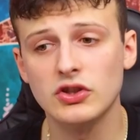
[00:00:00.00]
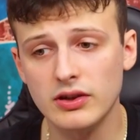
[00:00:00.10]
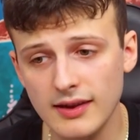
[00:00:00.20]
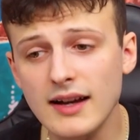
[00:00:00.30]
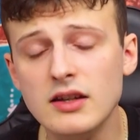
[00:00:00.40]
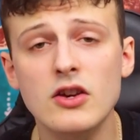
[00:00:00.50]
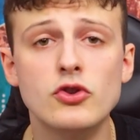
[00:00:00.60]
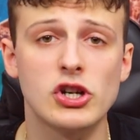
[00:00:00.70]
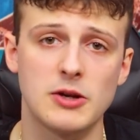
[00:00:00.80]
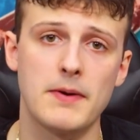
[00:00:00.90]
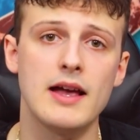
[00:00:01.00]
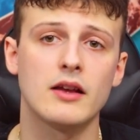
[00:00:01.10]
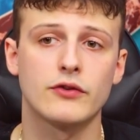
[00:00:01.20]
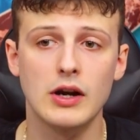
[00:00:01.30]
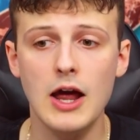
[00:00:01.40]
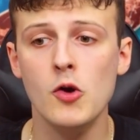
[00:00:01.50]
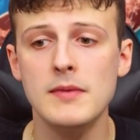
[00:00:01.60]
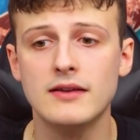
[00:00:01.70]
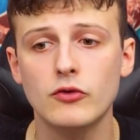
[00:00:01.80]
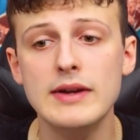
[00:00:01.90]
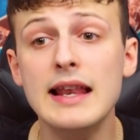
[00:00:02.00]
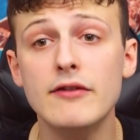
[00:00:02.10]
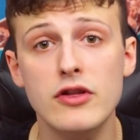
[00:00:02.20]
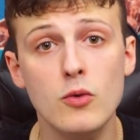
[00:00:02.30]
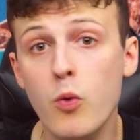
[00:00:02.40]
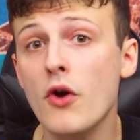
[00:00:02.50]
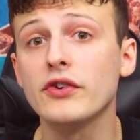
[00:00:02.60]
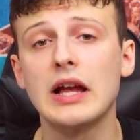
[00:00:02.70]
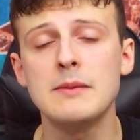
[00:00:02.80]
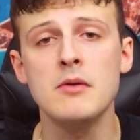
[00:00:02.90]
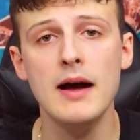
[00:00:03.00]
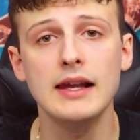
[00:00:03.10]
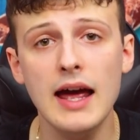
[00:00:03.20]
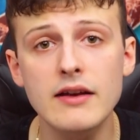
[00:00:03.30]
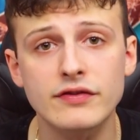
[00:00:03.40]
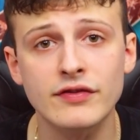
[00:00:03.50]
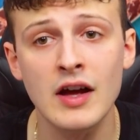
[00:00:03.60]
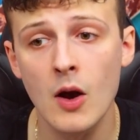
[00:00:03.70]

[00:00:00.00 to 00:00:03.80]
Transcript: So thank you, Trisha Paytas, for allowing me to relive the worst time of my life